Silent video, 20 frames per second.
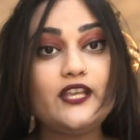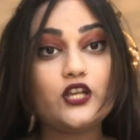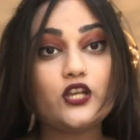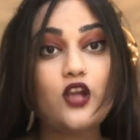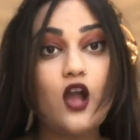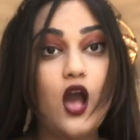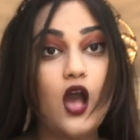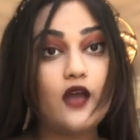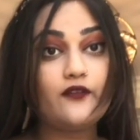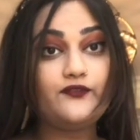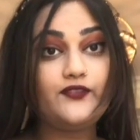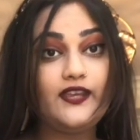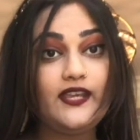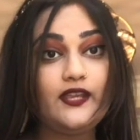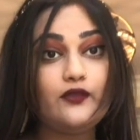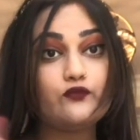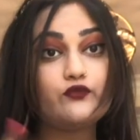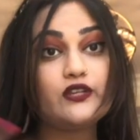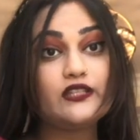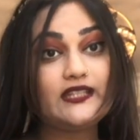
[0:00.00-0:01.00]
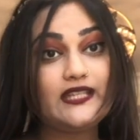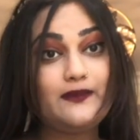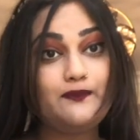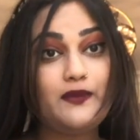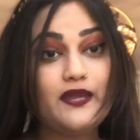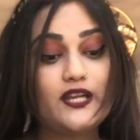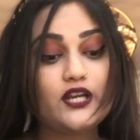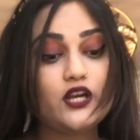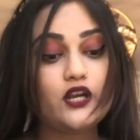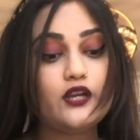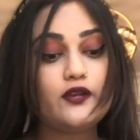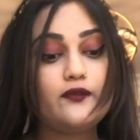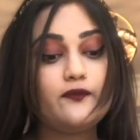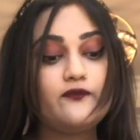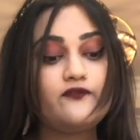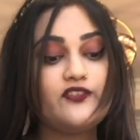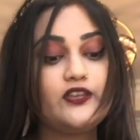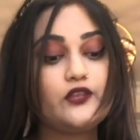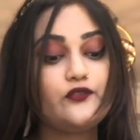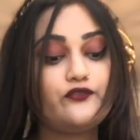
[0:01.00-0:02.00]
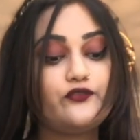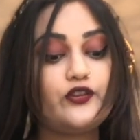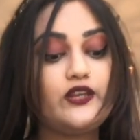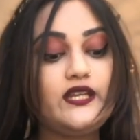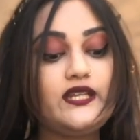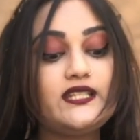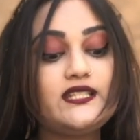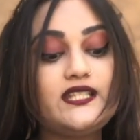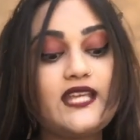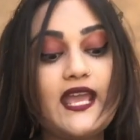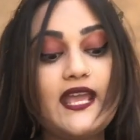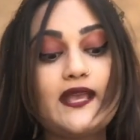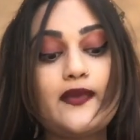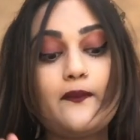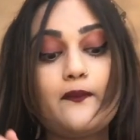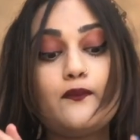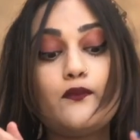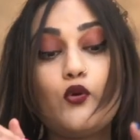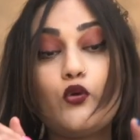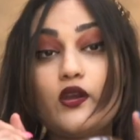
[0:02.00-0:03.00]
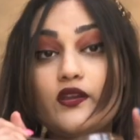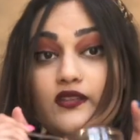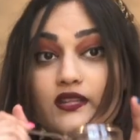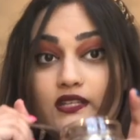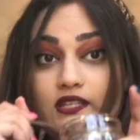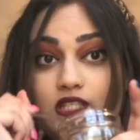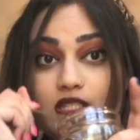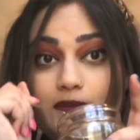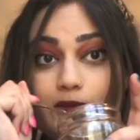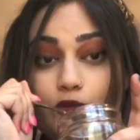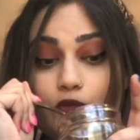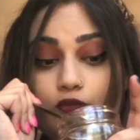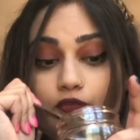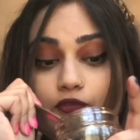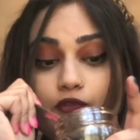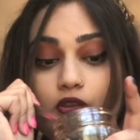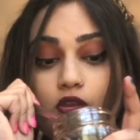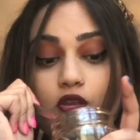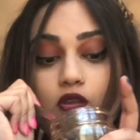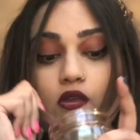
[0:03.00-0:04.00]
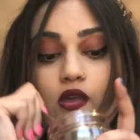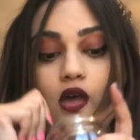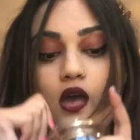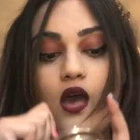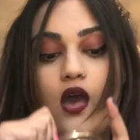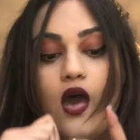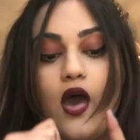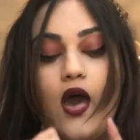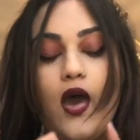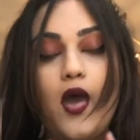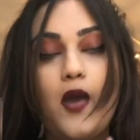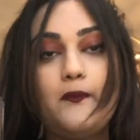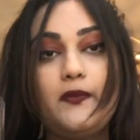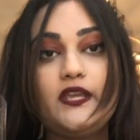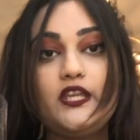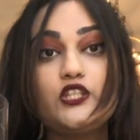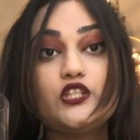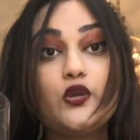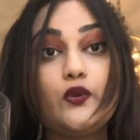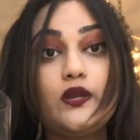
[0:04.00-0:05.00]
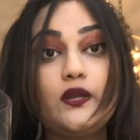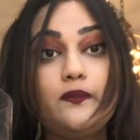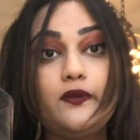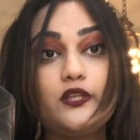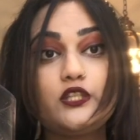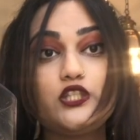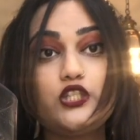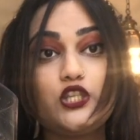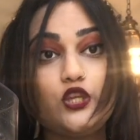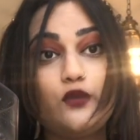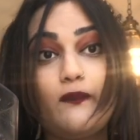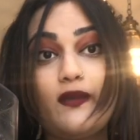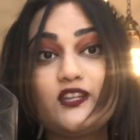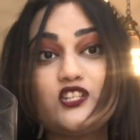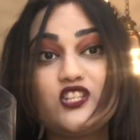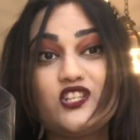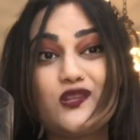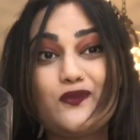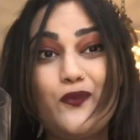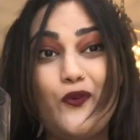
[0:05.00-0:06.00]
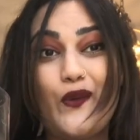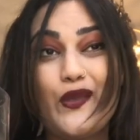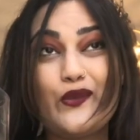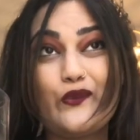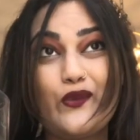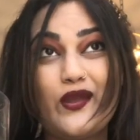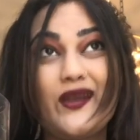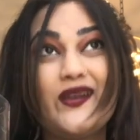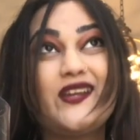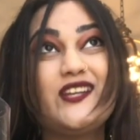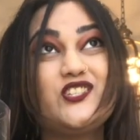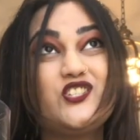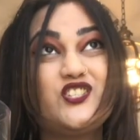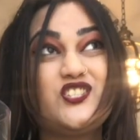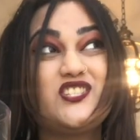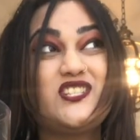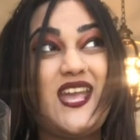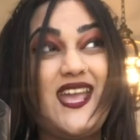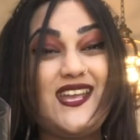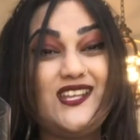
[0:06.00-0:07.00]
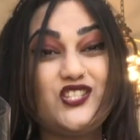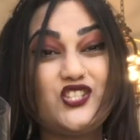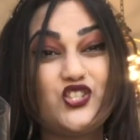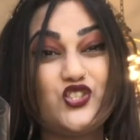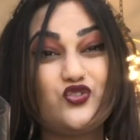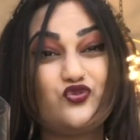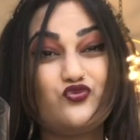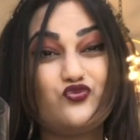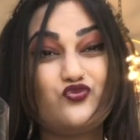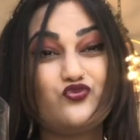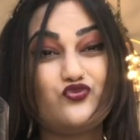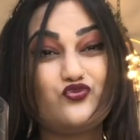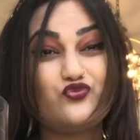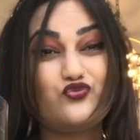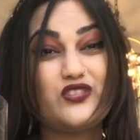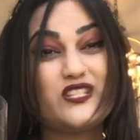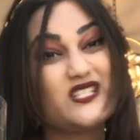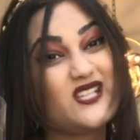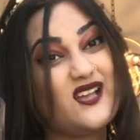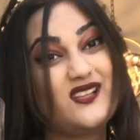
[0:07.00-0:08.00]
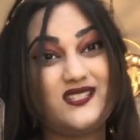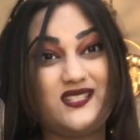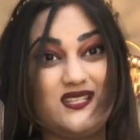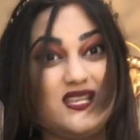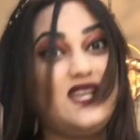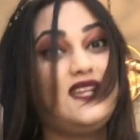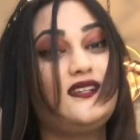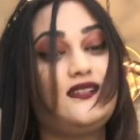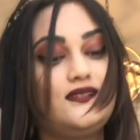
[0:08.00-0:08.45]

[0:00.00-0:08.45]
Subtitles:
your coffee really bitter, feel free to take more than a spoonful, but you don't want to put too much to the point where it just tastes disgusting.